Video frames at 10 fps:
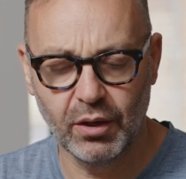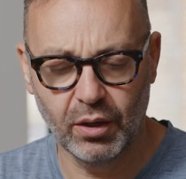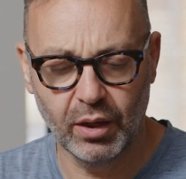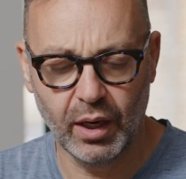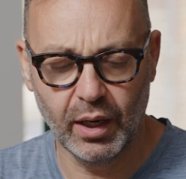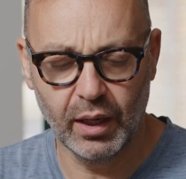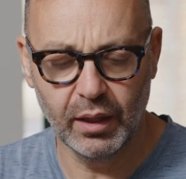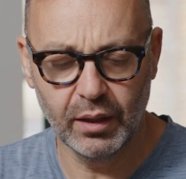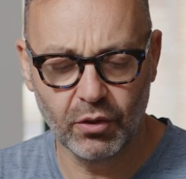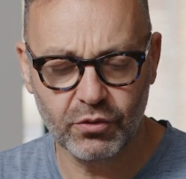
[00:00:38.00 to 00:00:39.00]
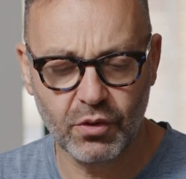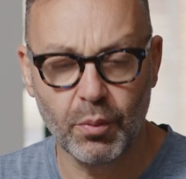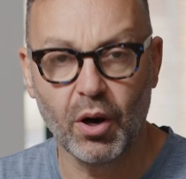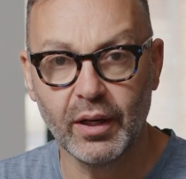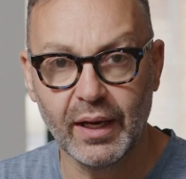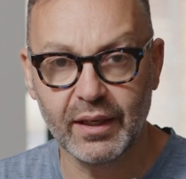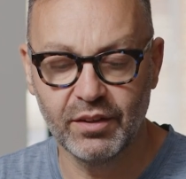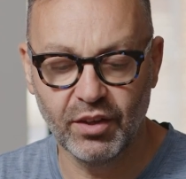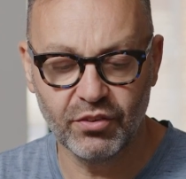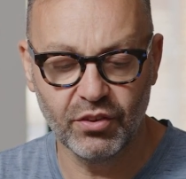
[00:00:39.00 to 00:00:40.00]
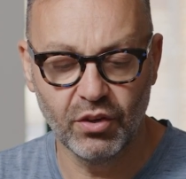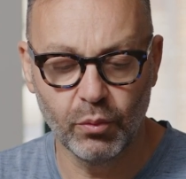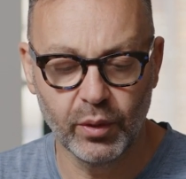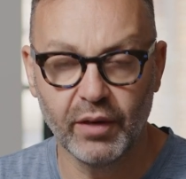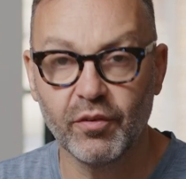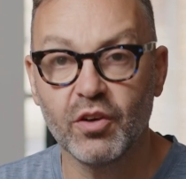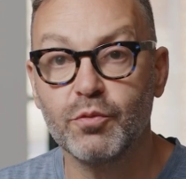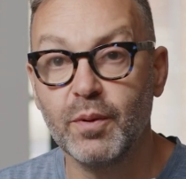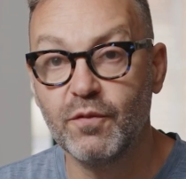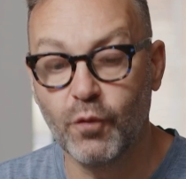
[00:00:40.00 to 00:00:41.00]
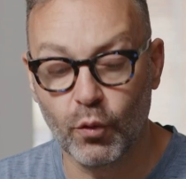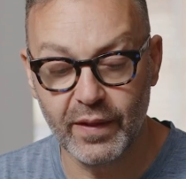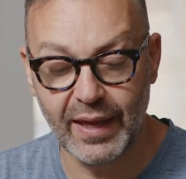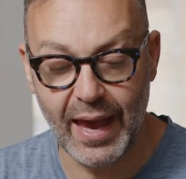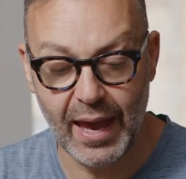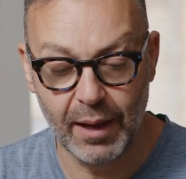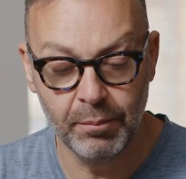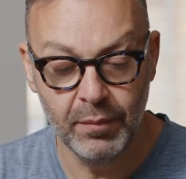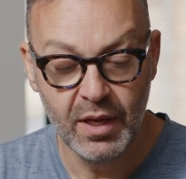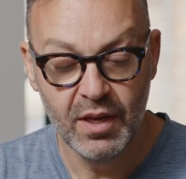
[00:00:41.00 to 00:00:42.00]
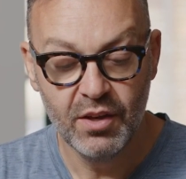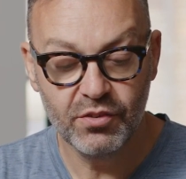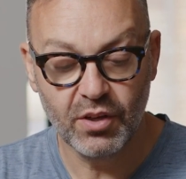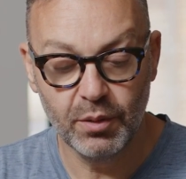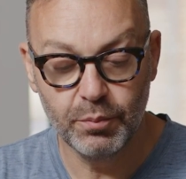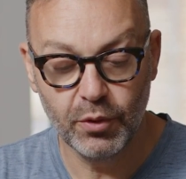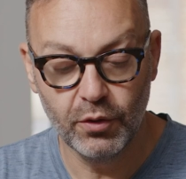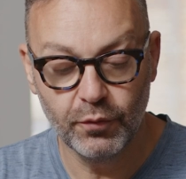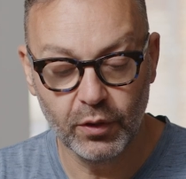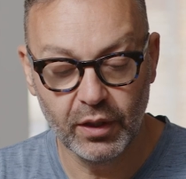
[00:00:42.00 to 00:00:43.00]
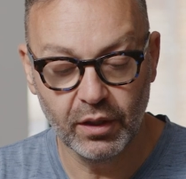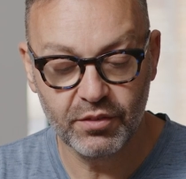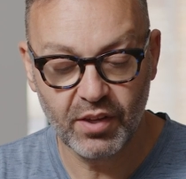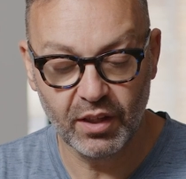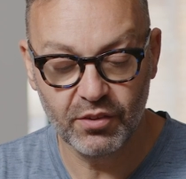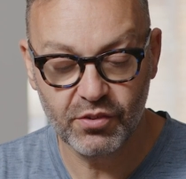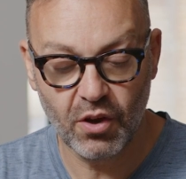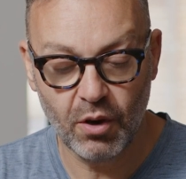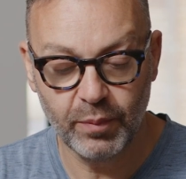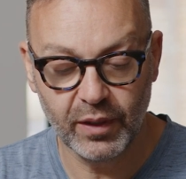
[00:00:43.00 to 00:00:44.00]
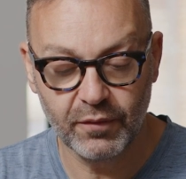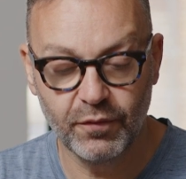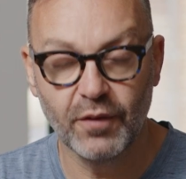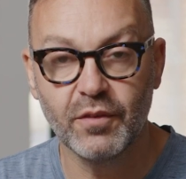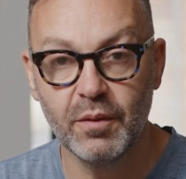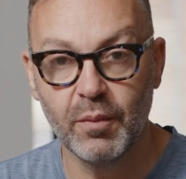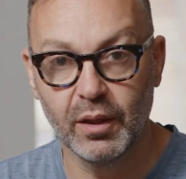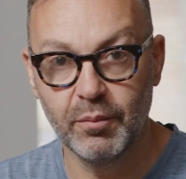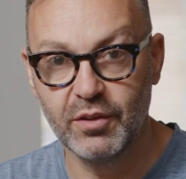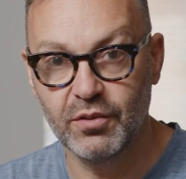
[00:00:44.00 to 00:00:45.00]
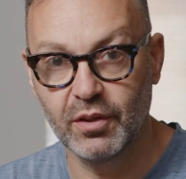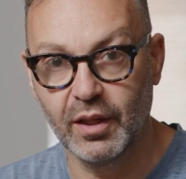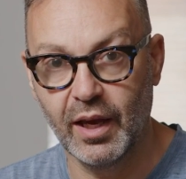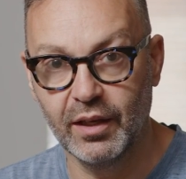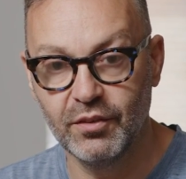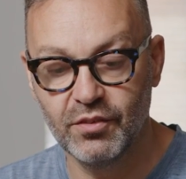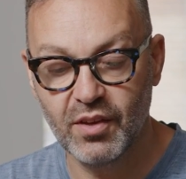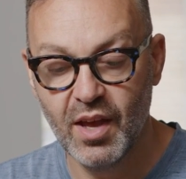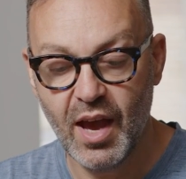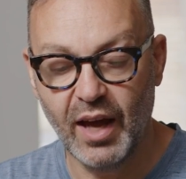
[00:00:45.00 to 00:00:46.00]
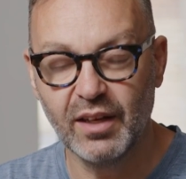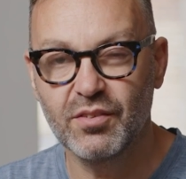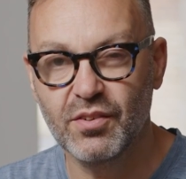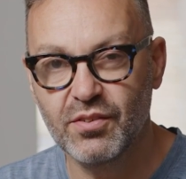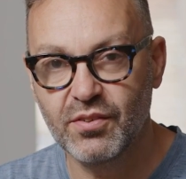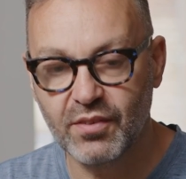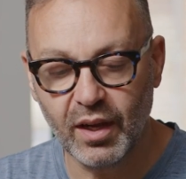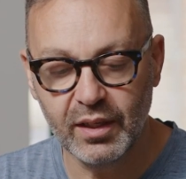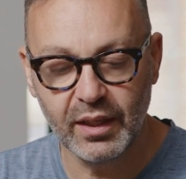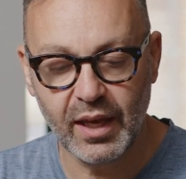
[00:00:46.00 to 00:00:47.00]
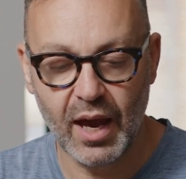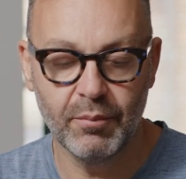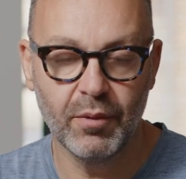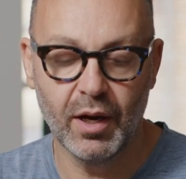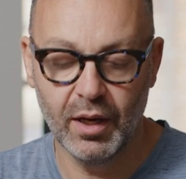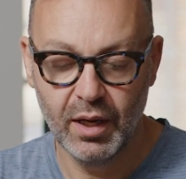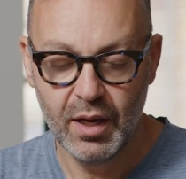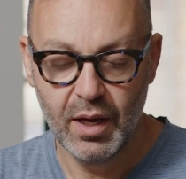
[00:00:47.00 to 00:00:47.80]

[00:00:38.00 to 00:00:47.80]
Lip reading: or Oscar Barnack edition or whatever. It's before the M. It's got a beautiful little telescopic 50mm lens, and it's a stunning camera